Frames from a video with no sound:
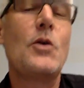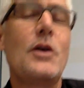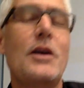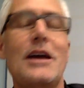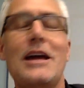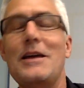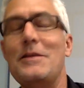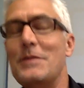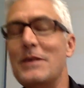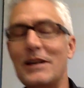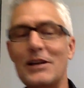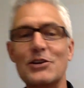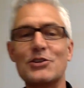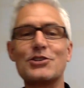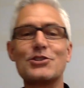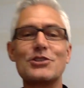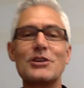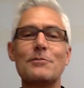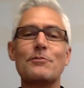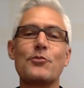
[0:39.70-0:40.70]
and then a
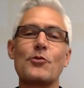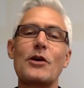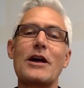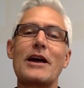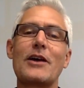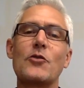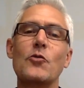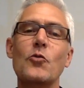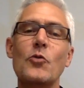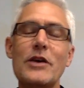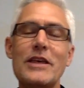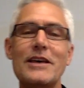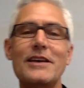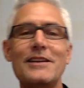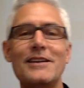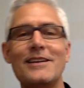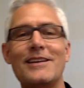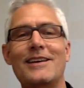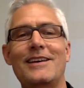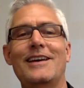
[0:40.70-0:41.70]
shipwreck
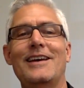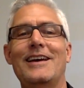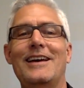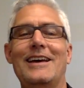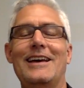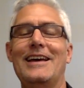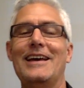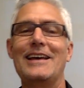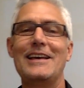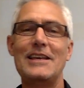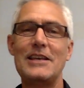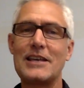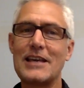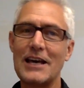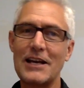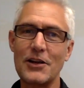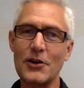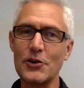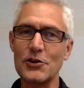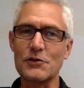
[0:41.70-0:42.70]
when he
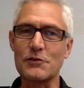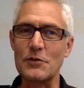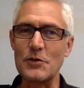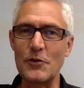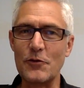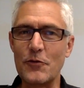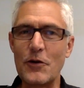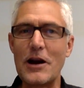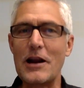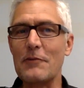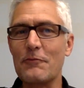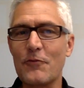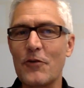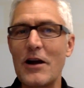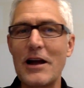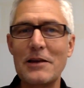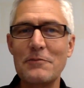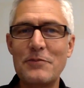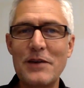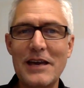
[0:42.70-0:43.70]
kind of goes from the
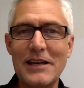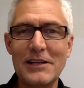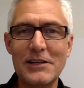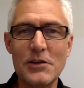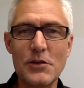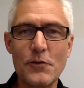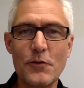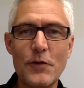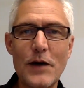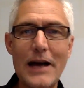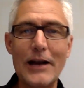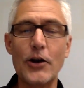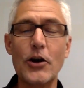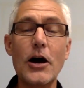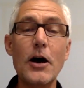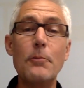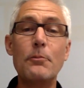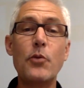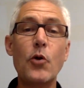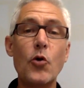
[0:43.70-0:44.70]
frying pan into the fire.
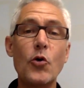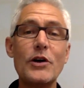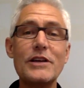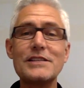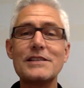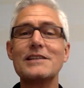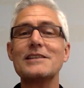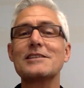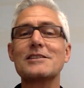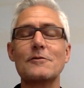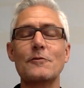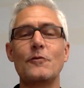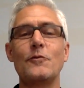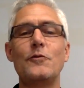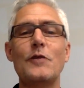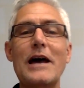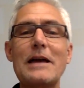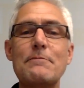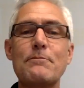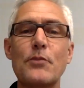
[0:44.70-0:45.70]
A poisonous
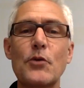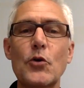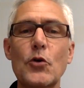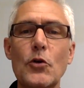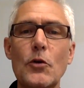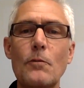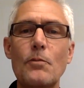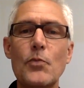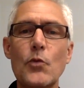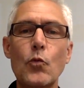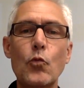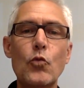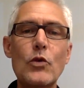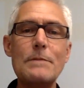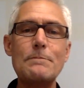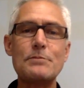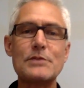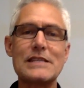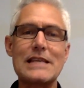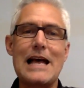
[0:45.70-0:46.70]
viper
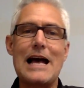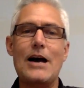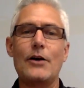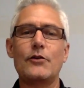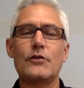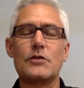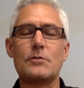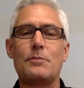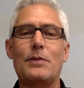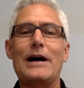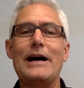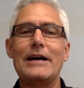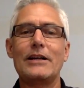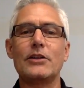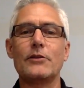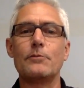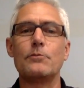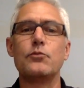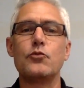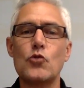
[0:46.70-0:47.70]
whips out of the
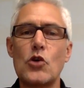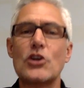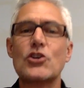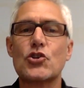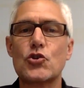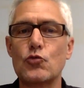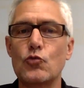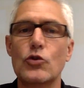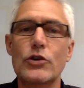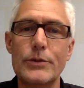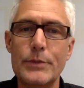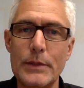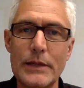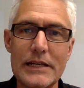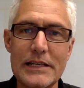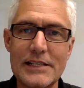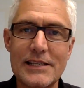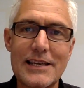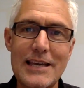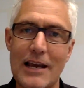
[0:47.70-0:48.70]
pile of brushwood that
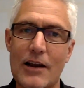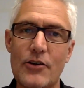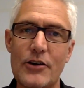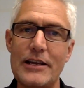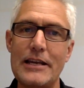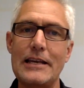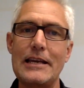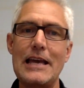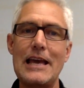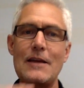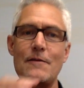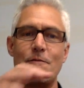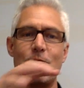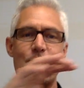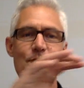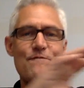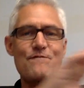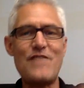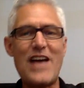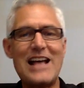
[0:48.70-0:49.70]
he's carrying and
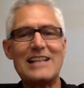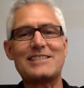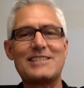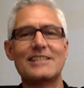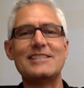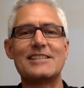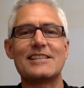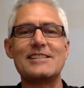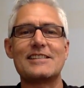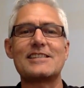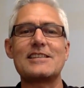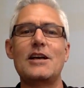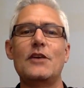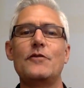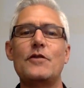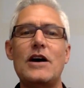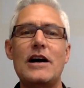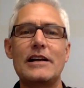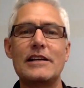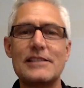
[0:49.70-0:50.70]
fastens
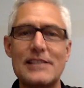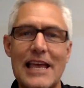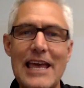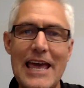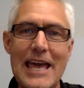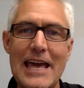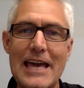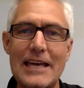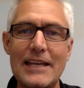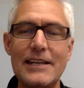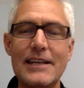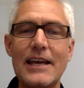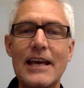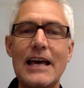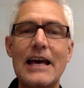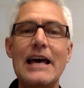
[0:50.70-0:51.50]
itself on his hand.